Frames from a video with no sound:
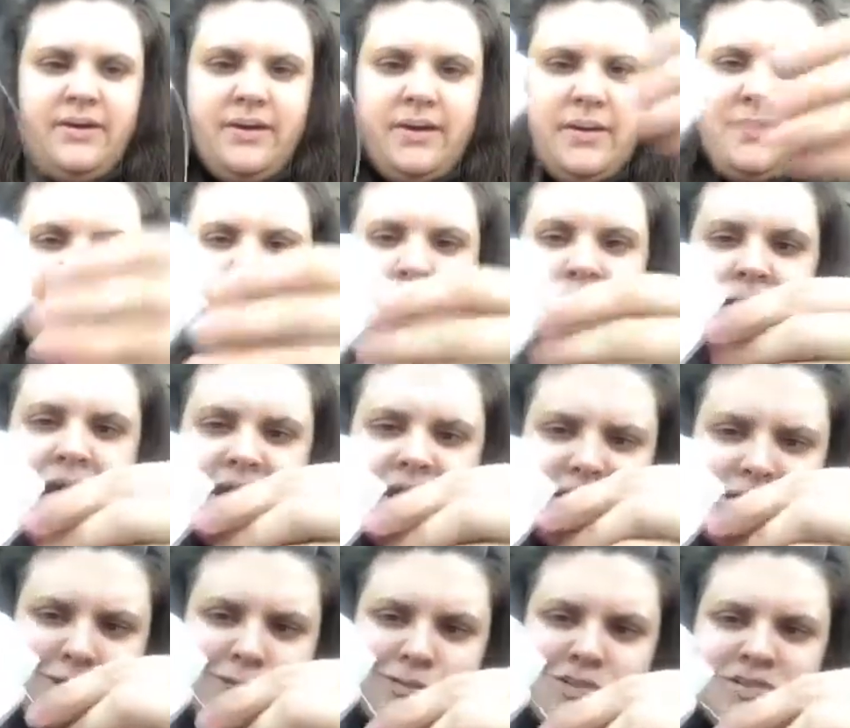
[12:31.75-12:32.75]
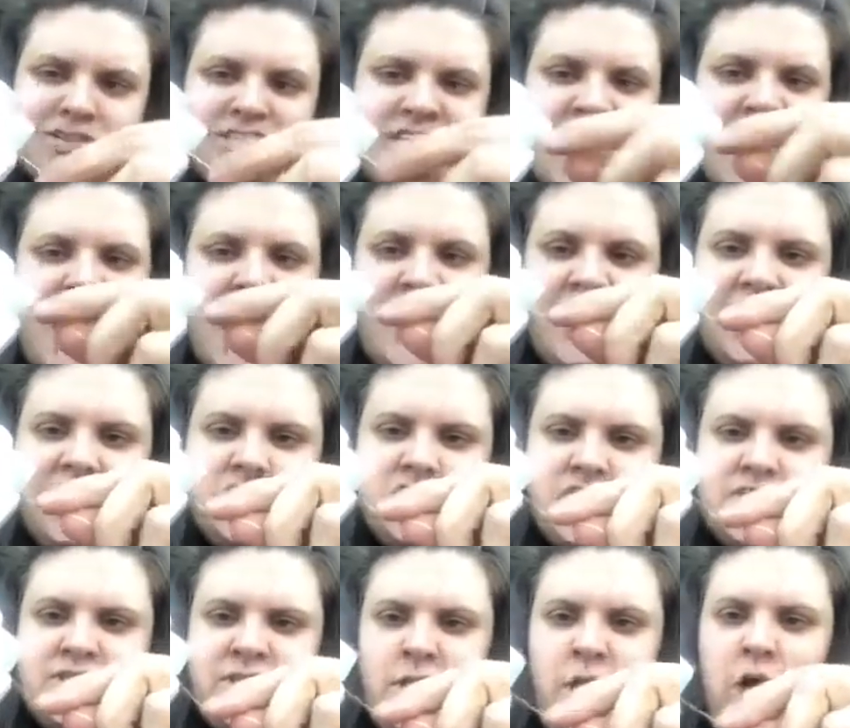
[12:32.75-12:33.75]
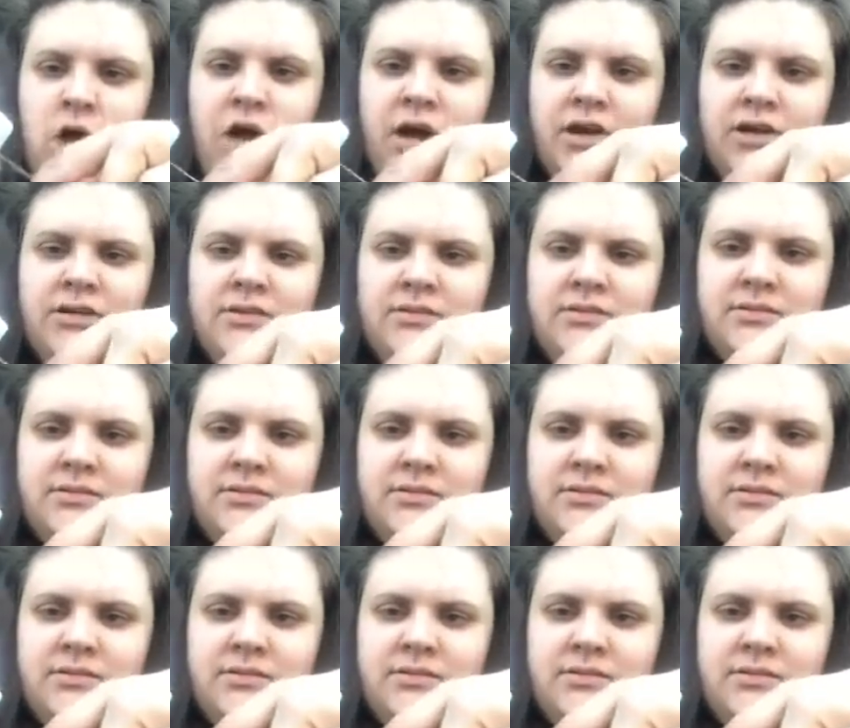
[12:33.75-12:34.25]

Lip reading: about 10 inches long